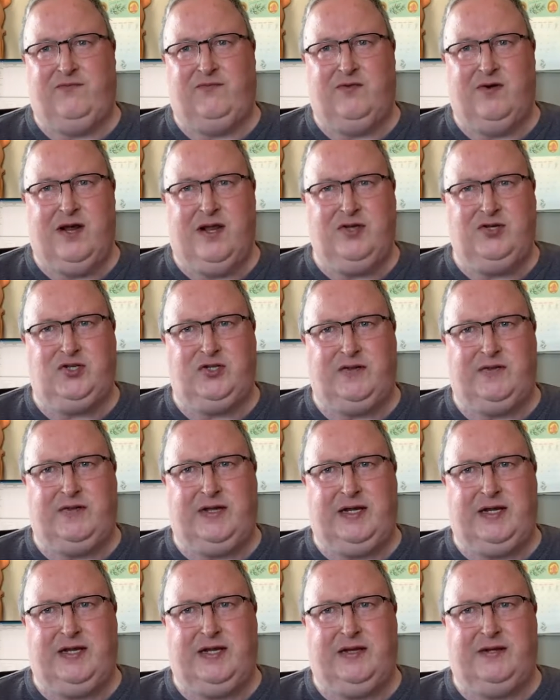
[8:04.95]
Rich in
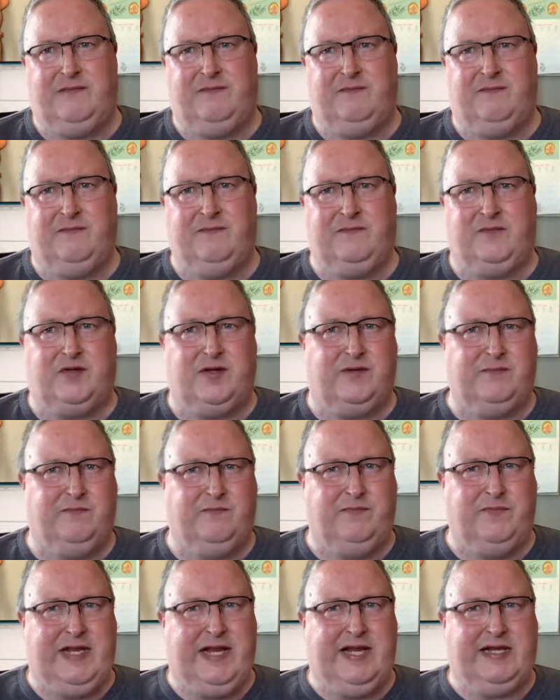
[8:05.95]
the
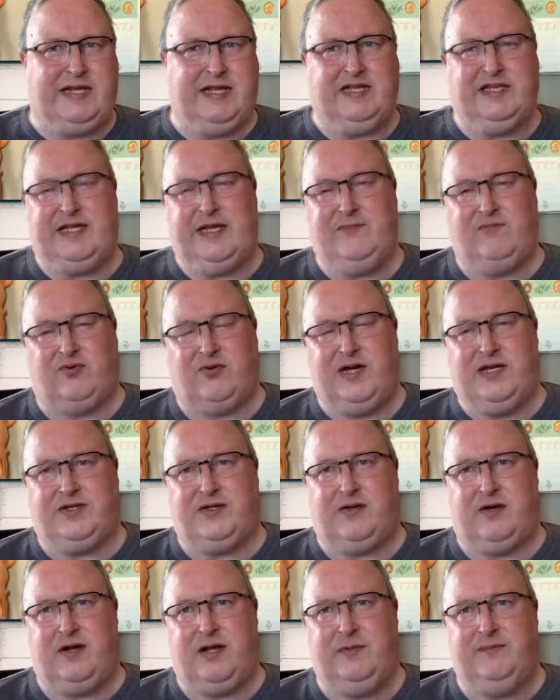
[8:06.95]
near contemporary
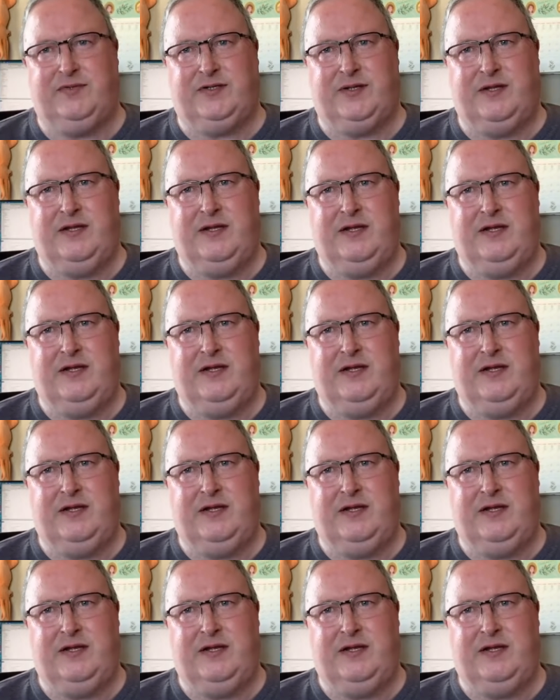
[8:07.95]
times.